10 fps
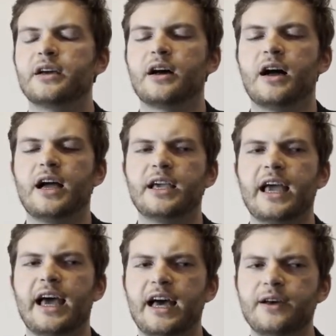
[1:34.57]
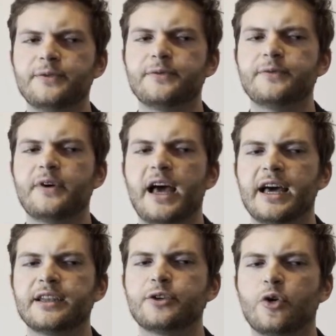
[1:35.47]
I have
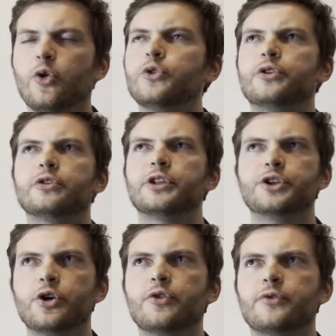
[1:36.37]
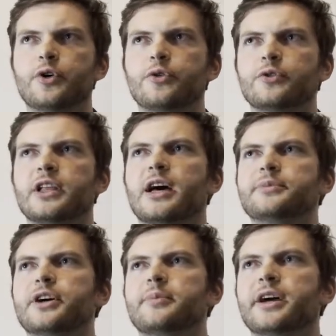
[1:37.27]
had an older Lenovo
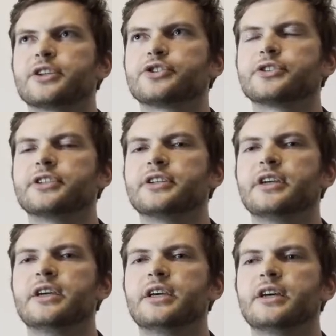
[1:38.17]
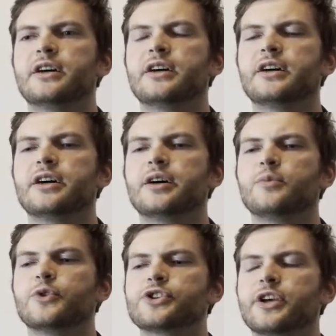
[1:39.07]
laptop actually,
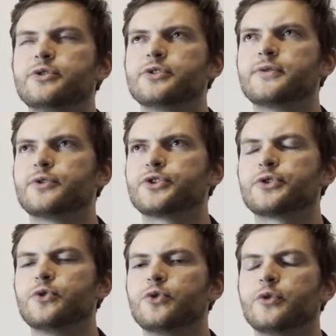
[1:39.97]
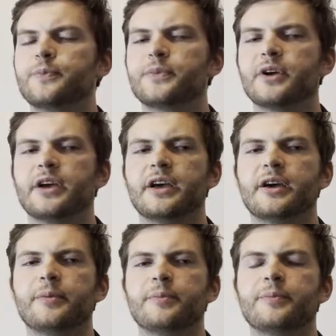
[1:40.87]
which I used for school.
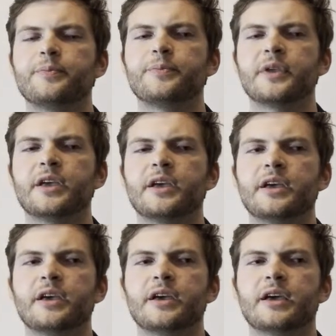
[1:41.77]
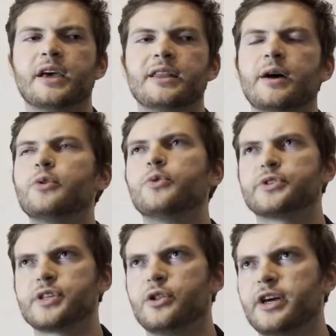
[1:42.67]
And that one
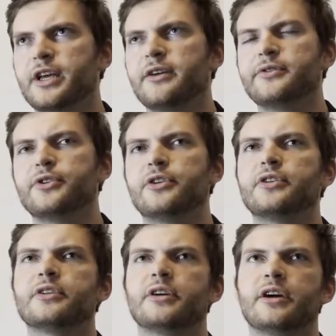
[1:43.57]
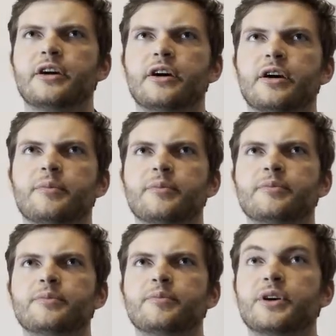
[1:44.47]
was a lot heavier,
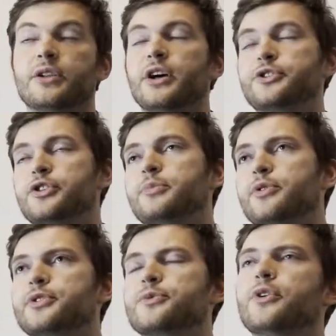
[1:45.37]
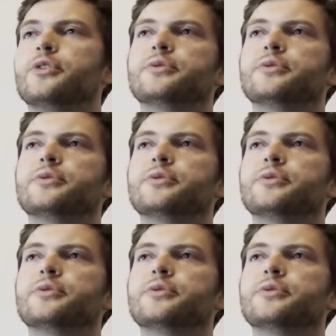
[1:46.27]
but a lot cheaper as well.